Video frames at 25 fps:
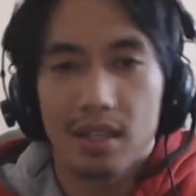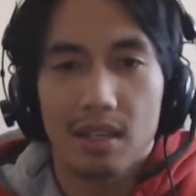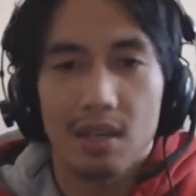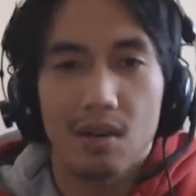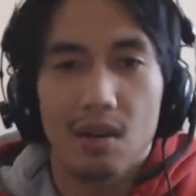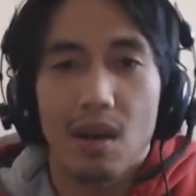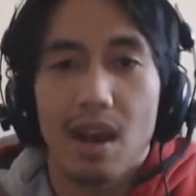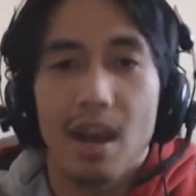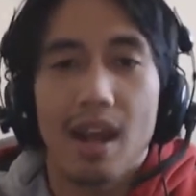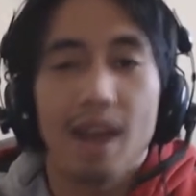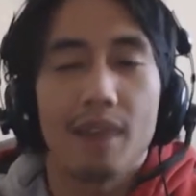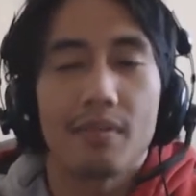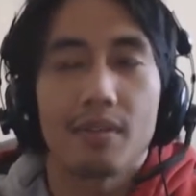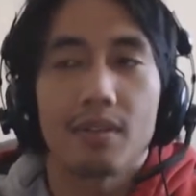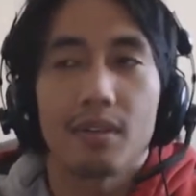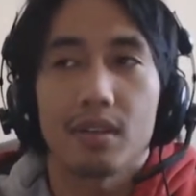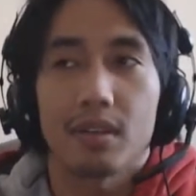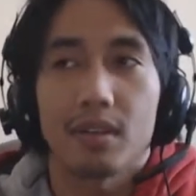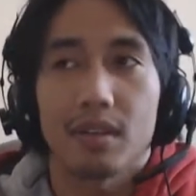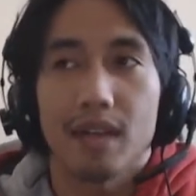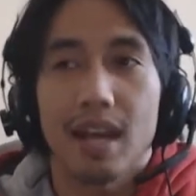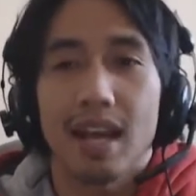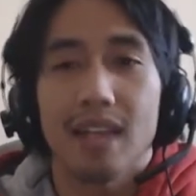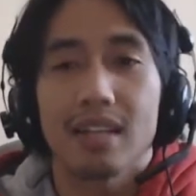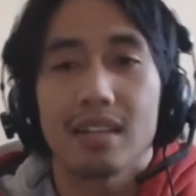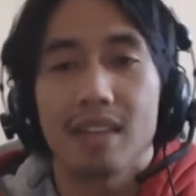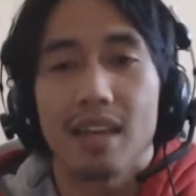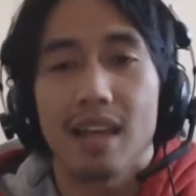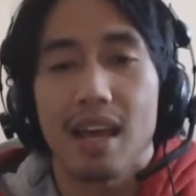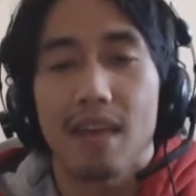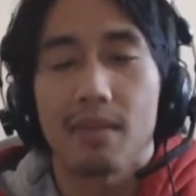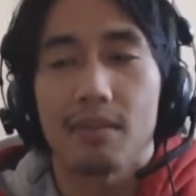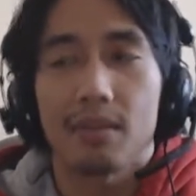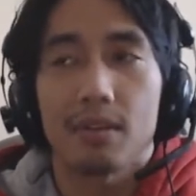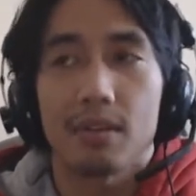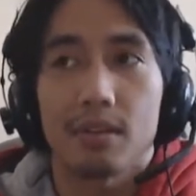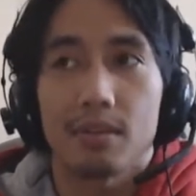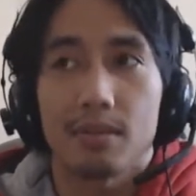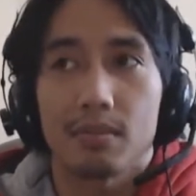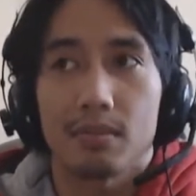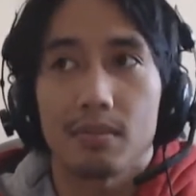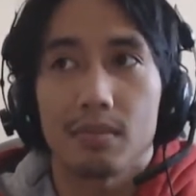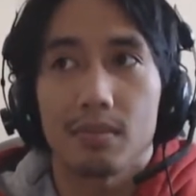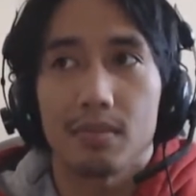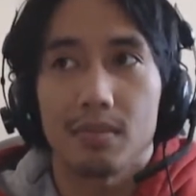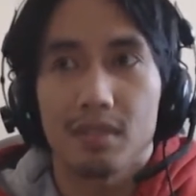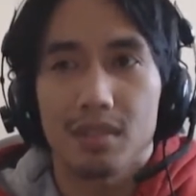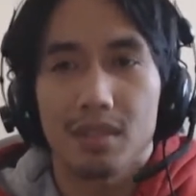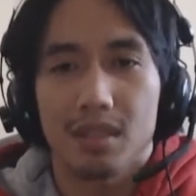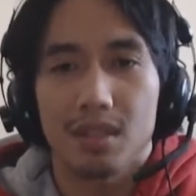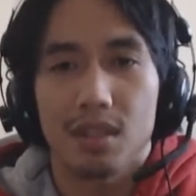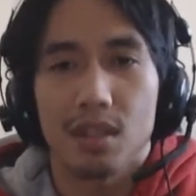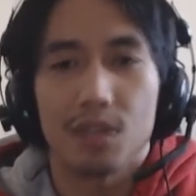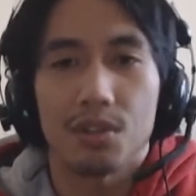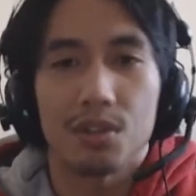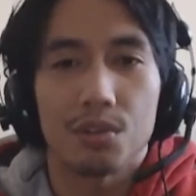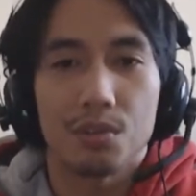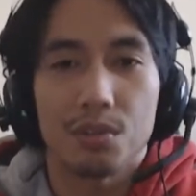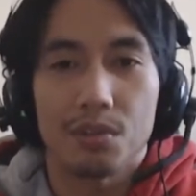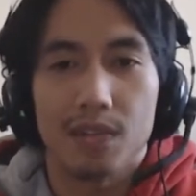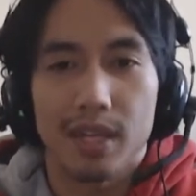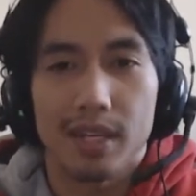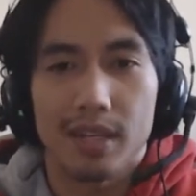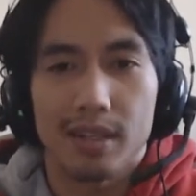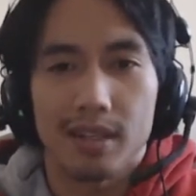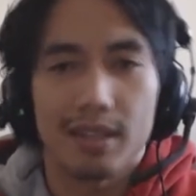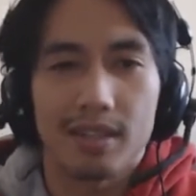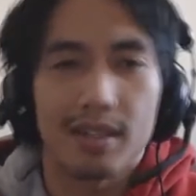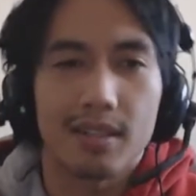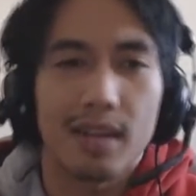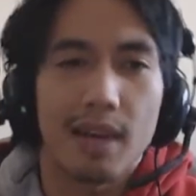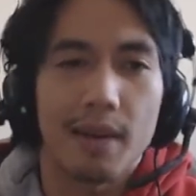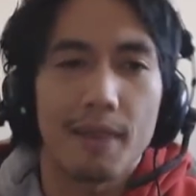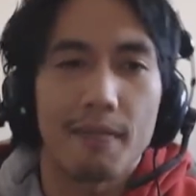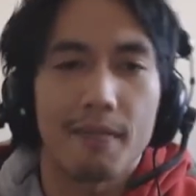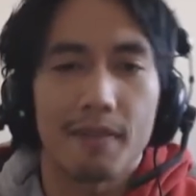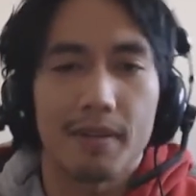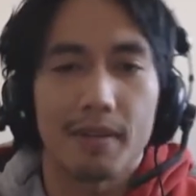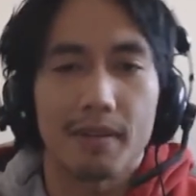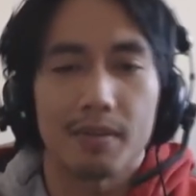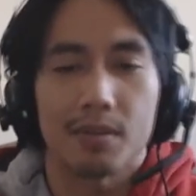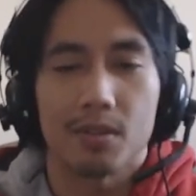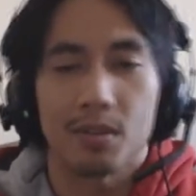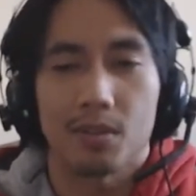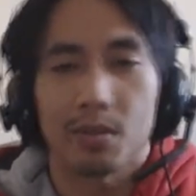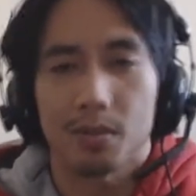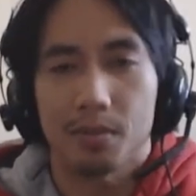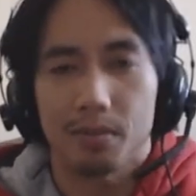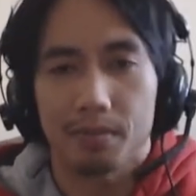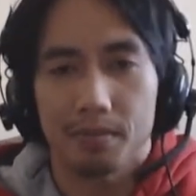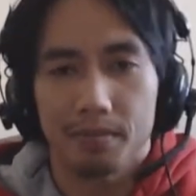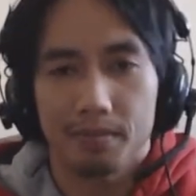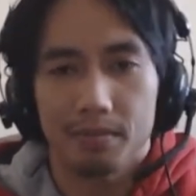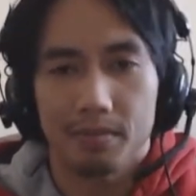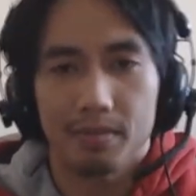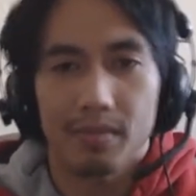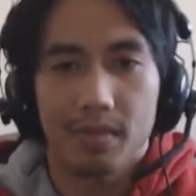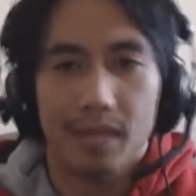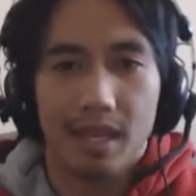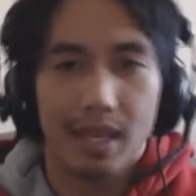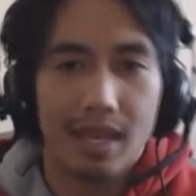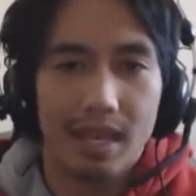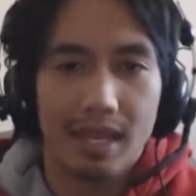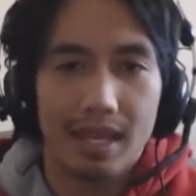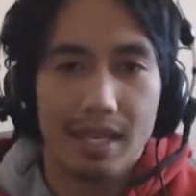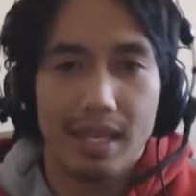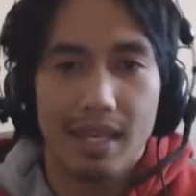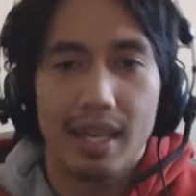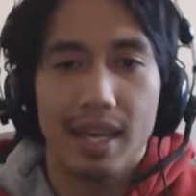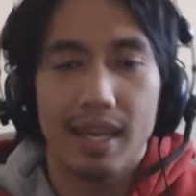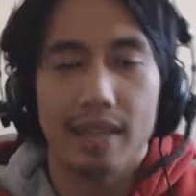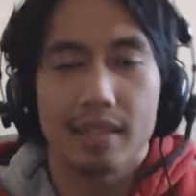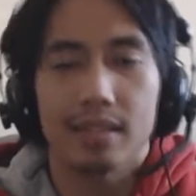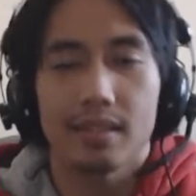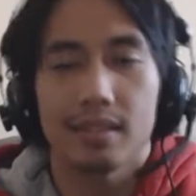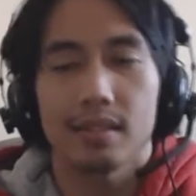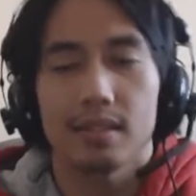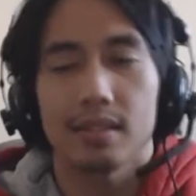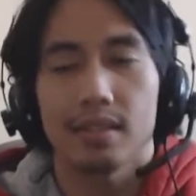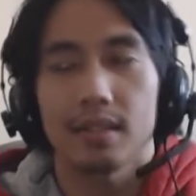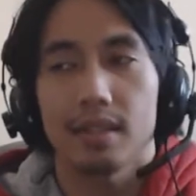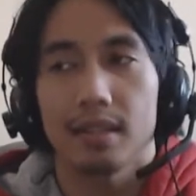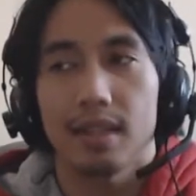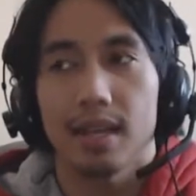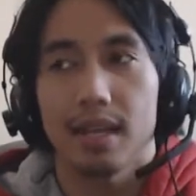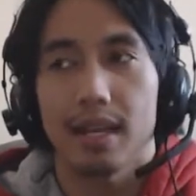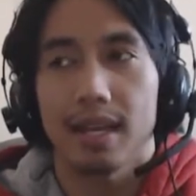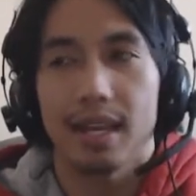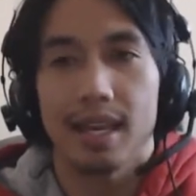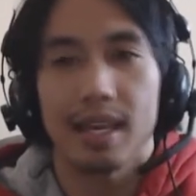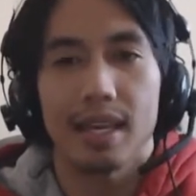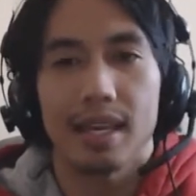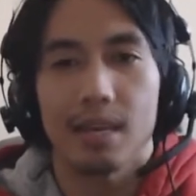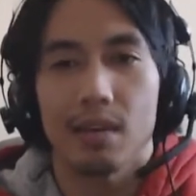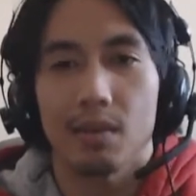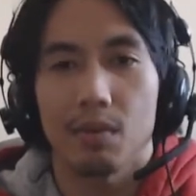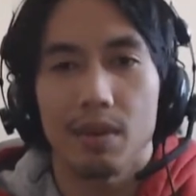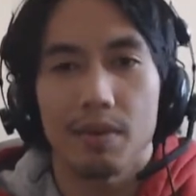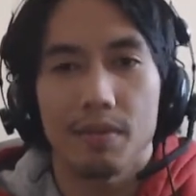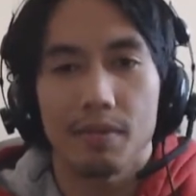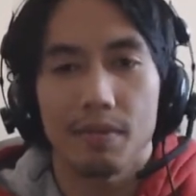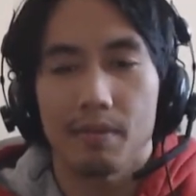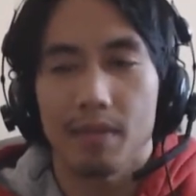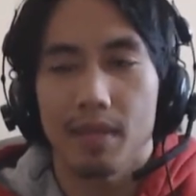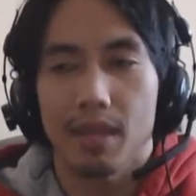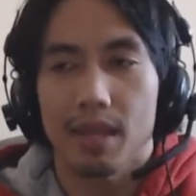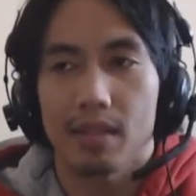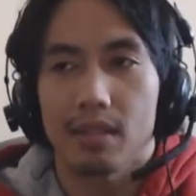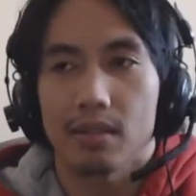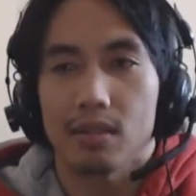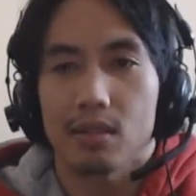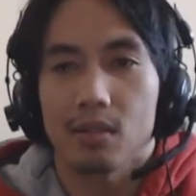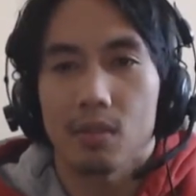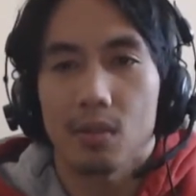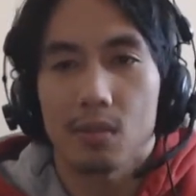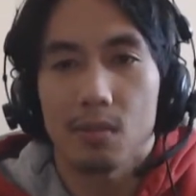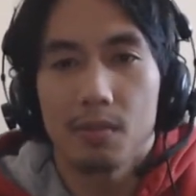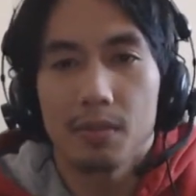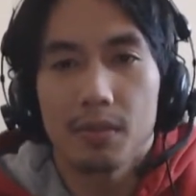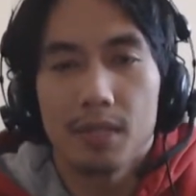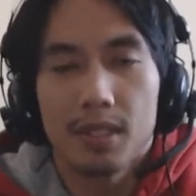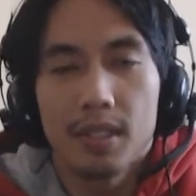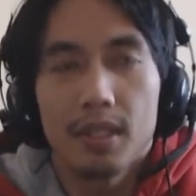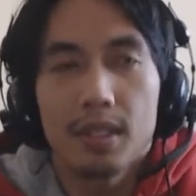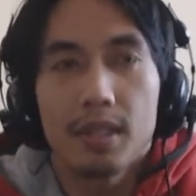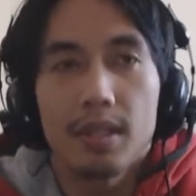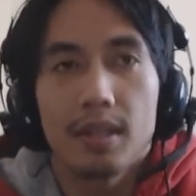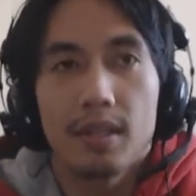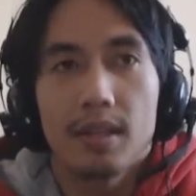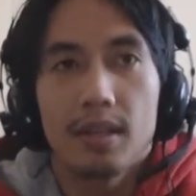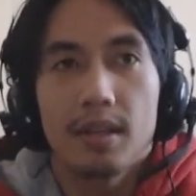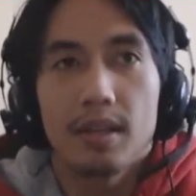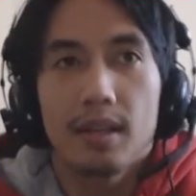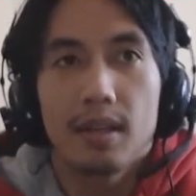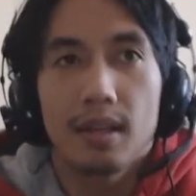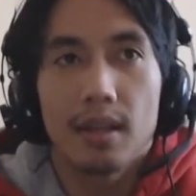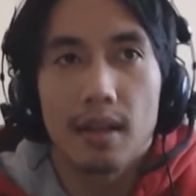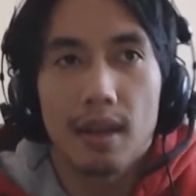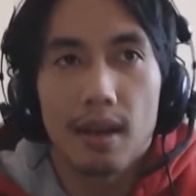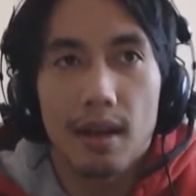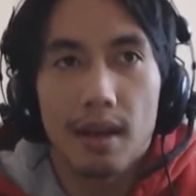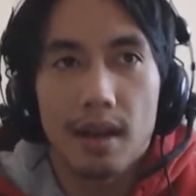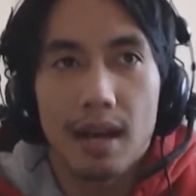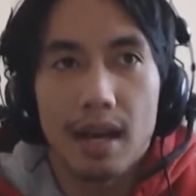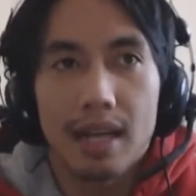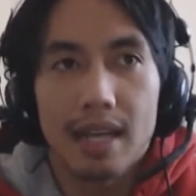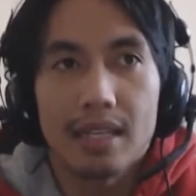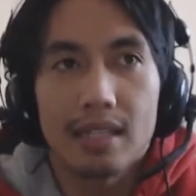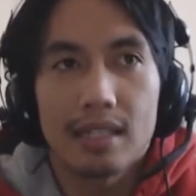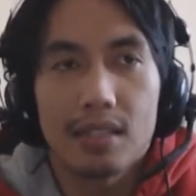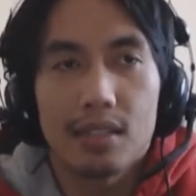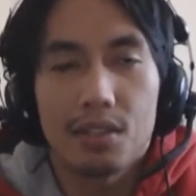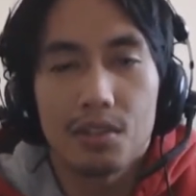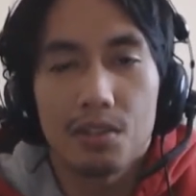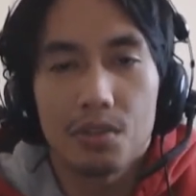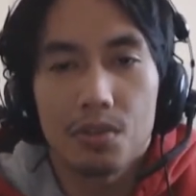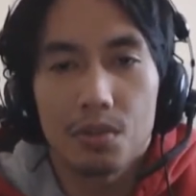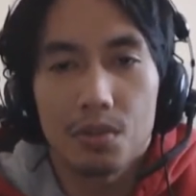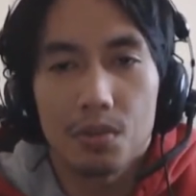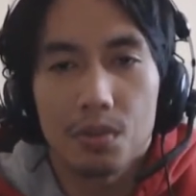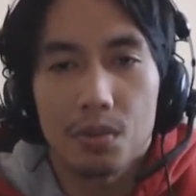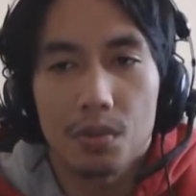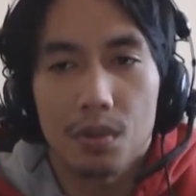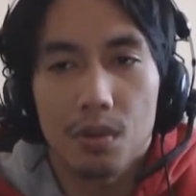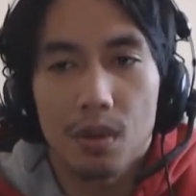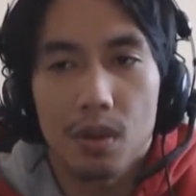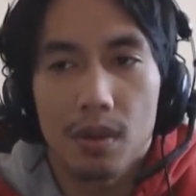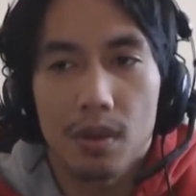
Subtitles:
I actually have a due date, a time frame, so I can't get away from that. So I need to